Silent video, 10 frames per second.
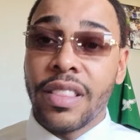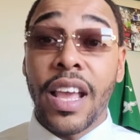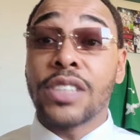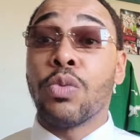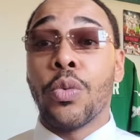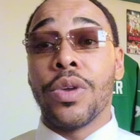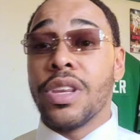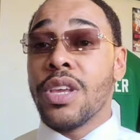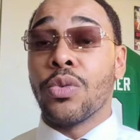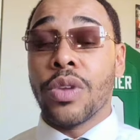that's what we
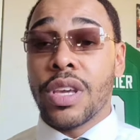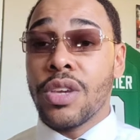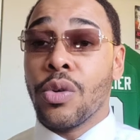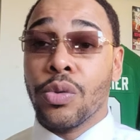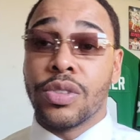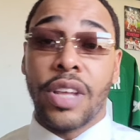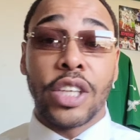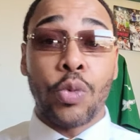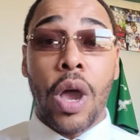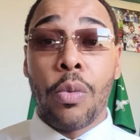need on the Eagles.
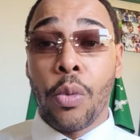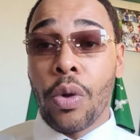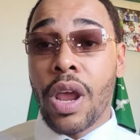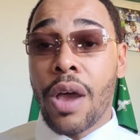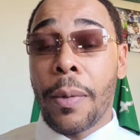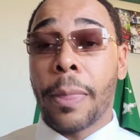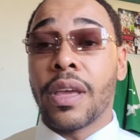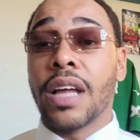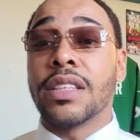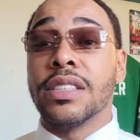That's why we went out,
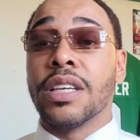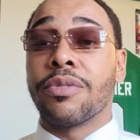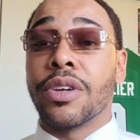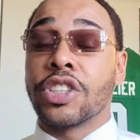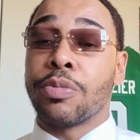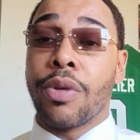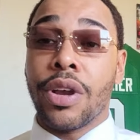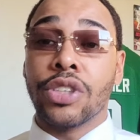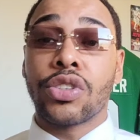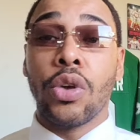got the different
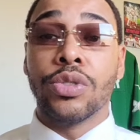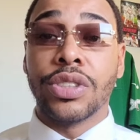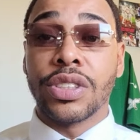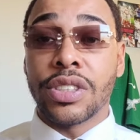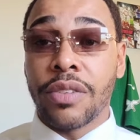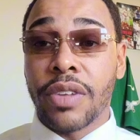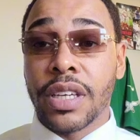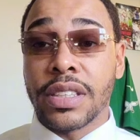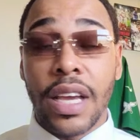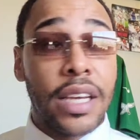experienced coaches and stuff
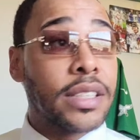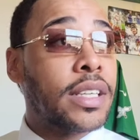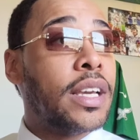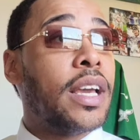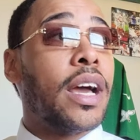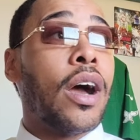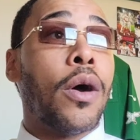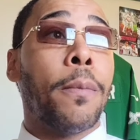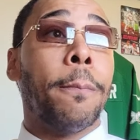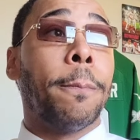like that,
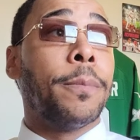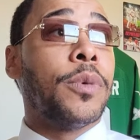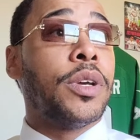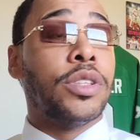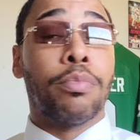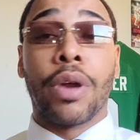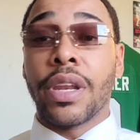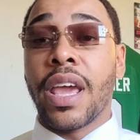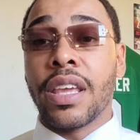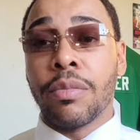um, to bring
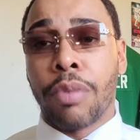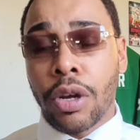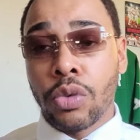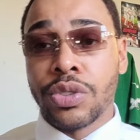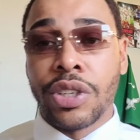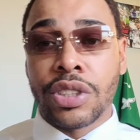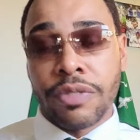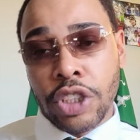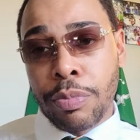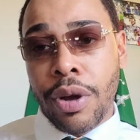that bring those years
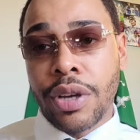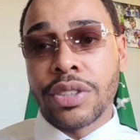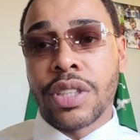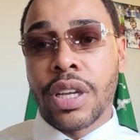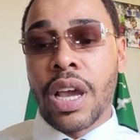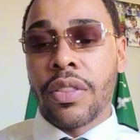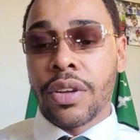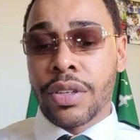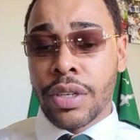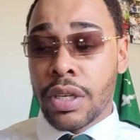of experience
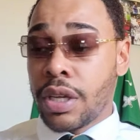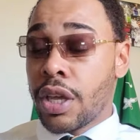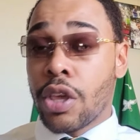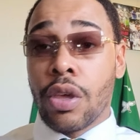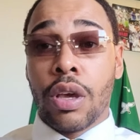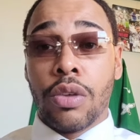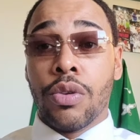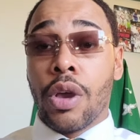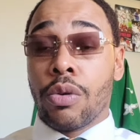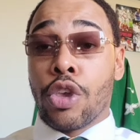together, uh, you
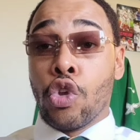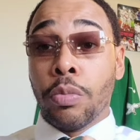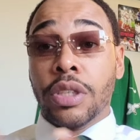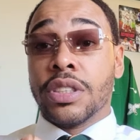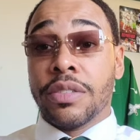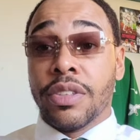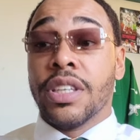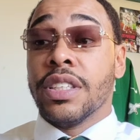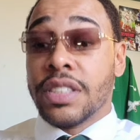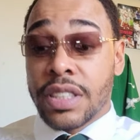know,
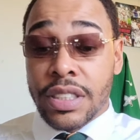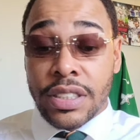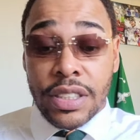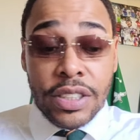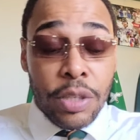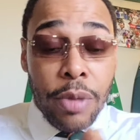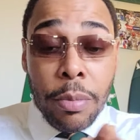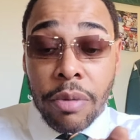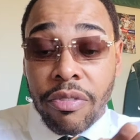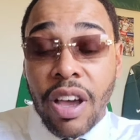cumulatively to, to to be able
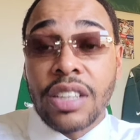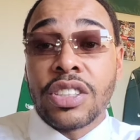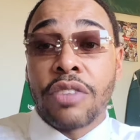to provide this